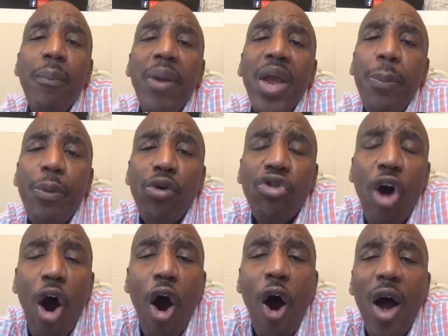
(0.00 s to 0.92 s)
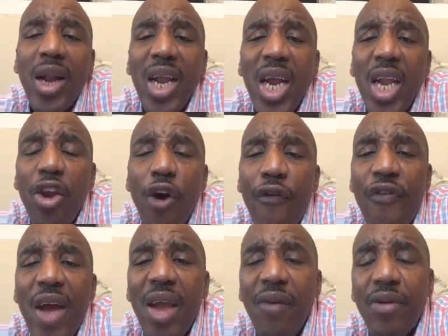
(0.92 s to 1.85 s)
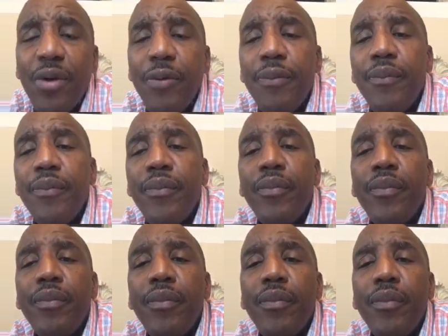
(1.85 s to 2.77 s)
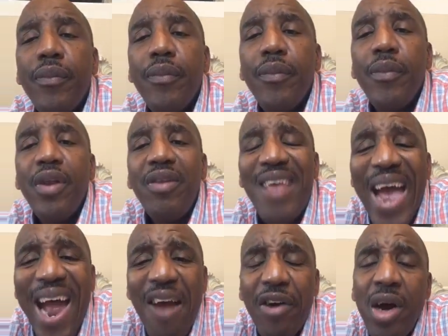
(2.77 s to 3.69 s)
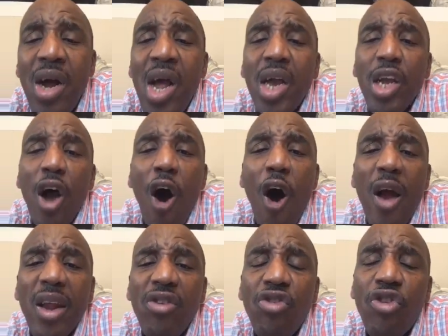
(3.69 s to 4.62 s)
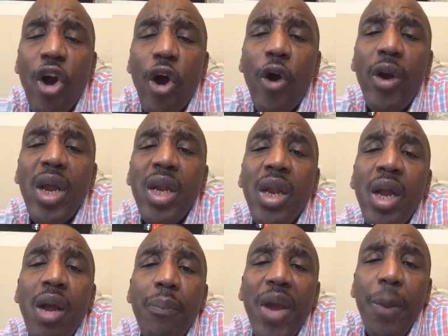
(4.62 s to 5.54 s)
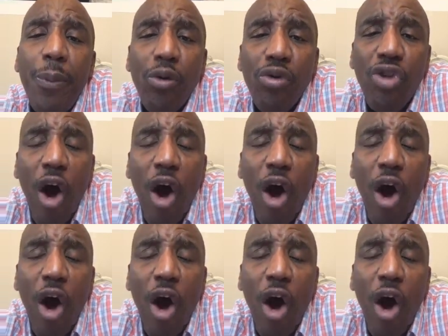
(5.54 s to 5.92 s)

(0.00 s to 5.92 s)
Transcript: people's heart in your favor. Tara, God is turning people's